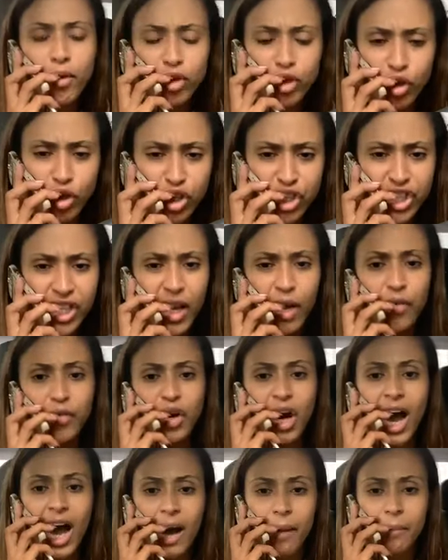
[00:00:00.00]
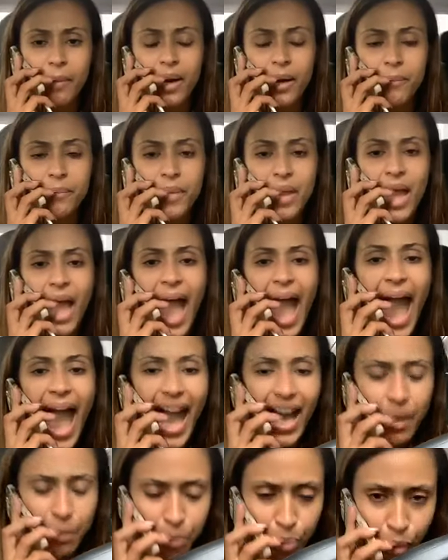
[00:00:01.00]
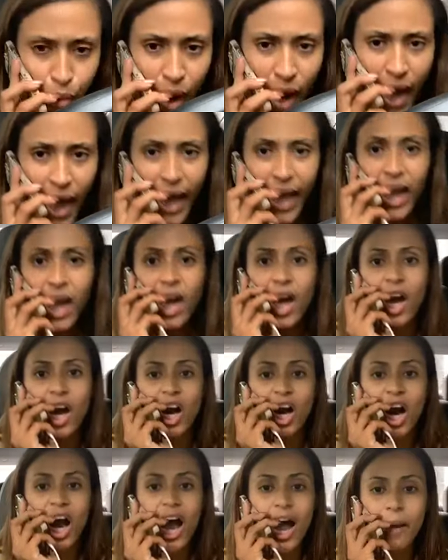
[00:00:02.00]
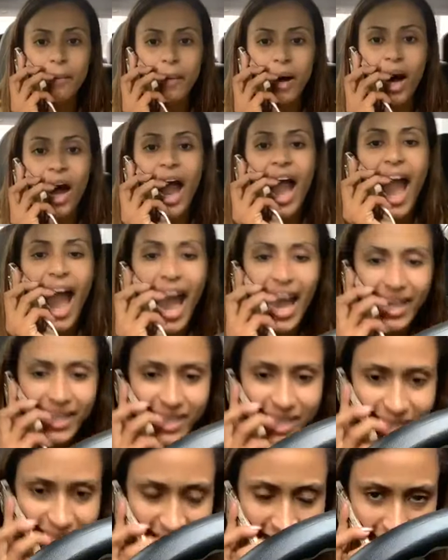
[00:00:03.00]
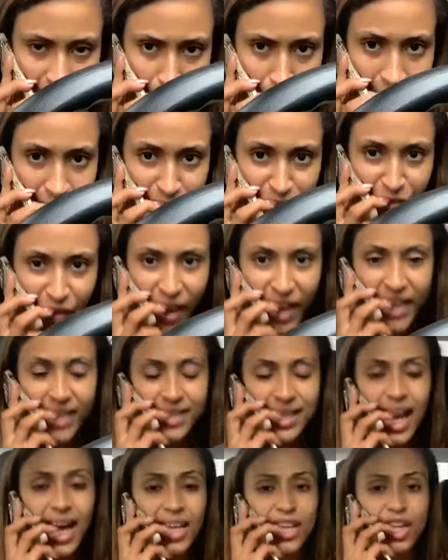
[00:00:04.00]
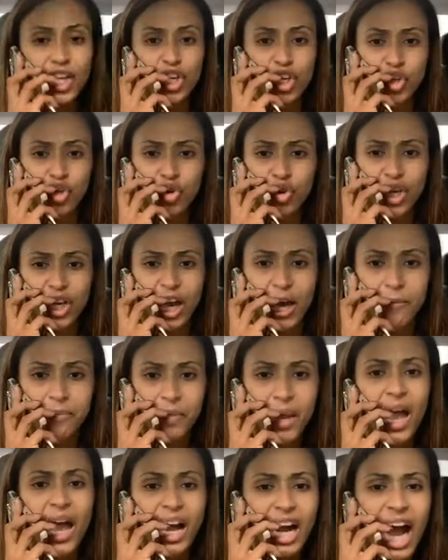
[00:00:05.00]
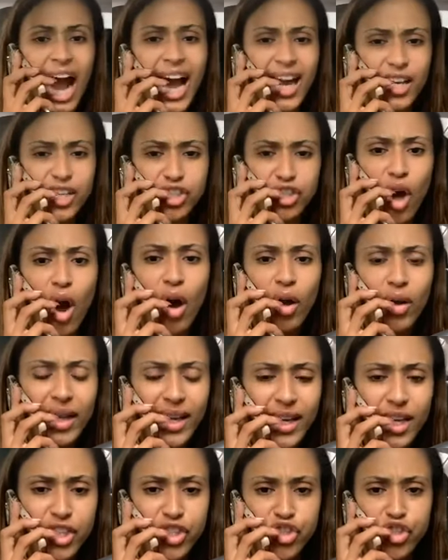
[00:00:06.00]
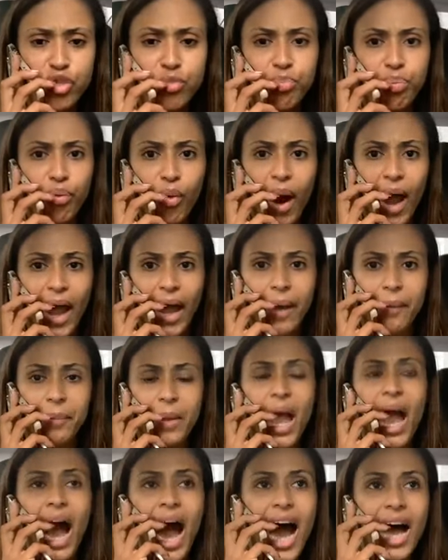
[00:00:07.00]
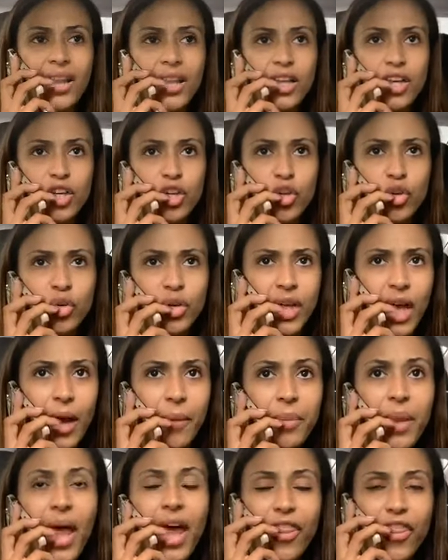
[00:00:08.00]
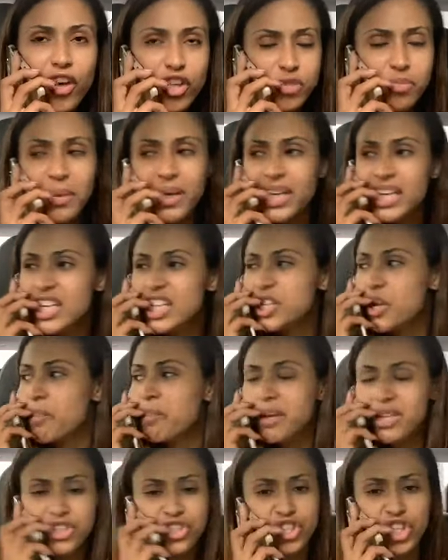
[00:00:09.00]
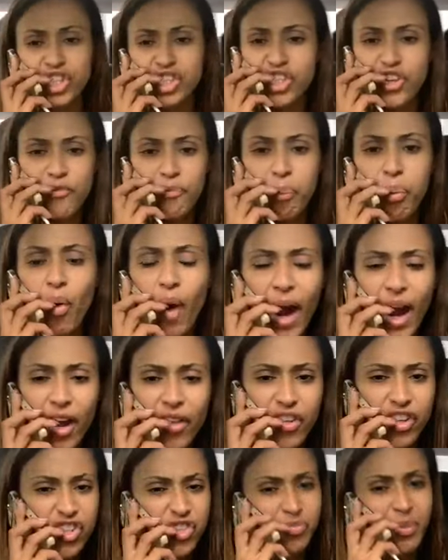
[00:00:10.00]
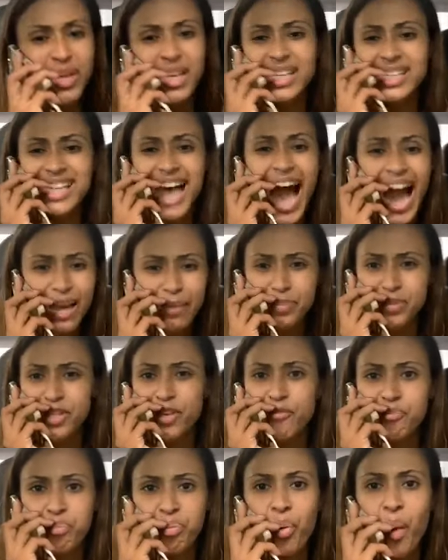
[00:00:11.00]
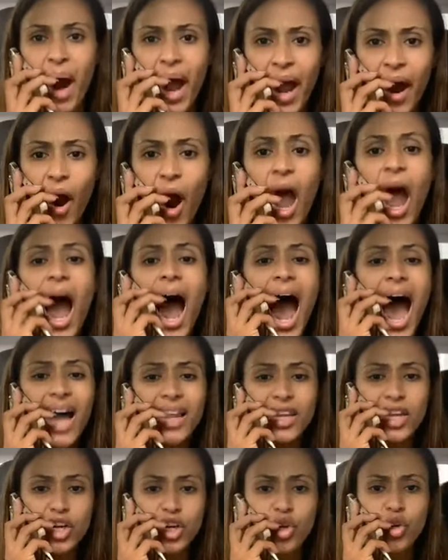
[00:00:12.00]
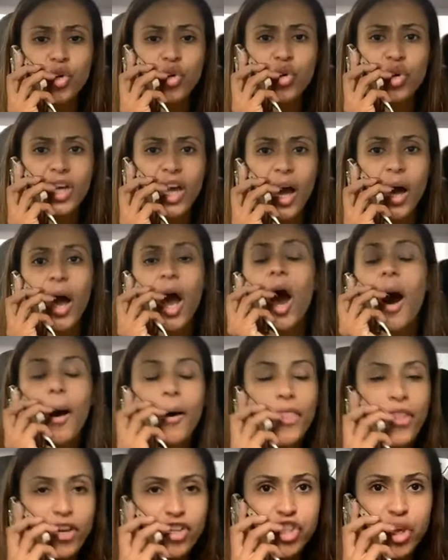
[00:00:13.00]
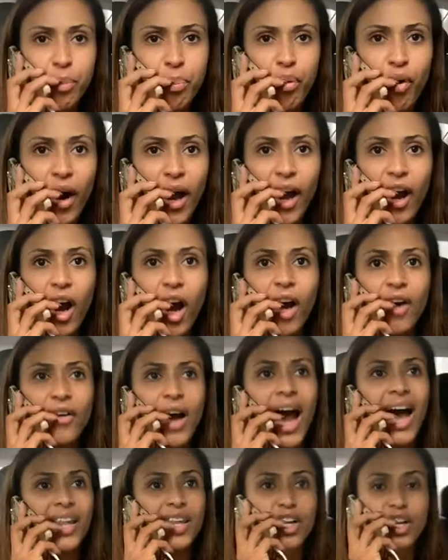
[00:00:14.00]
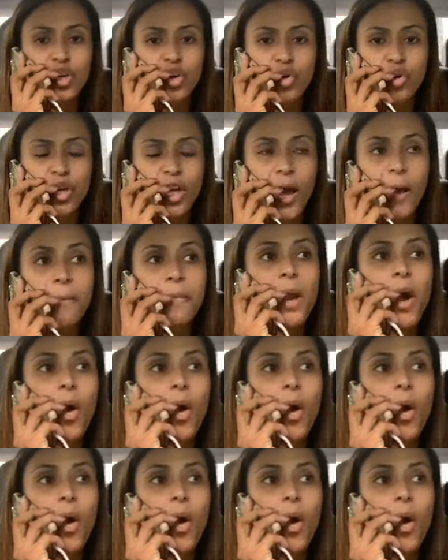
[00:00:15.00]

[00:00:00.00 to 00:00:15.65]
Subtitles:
yourself, comma, and pray, comma, and seek my face. Hallelujah. God is calling us to pray. Hallelujah. There's many dimensions of prayer. There's many types of prayer. Hallelujah. There's a prayer of hallelujah